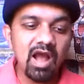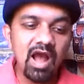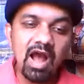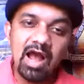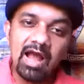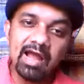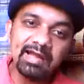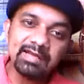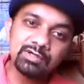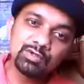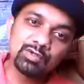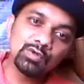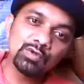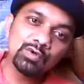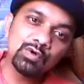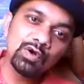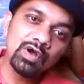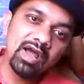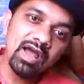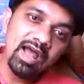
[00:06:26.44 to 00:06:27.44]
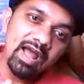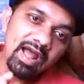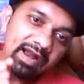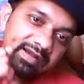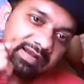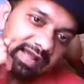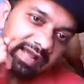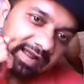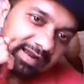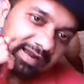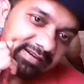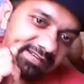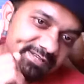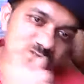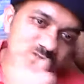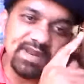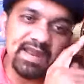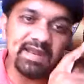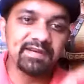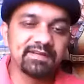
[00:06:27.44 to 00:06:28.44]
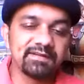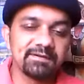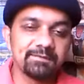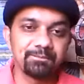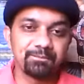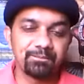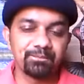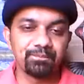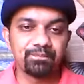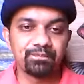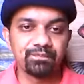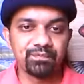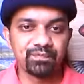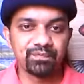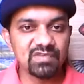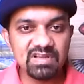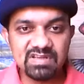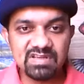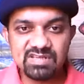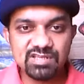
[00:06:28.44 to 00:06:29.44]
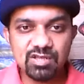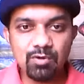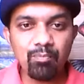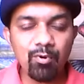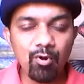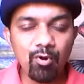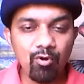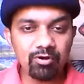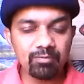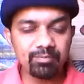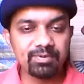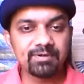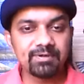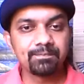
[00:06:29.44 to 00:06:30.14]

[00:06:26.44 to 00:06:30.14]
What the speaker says: I do, and I understand. This is the proverb.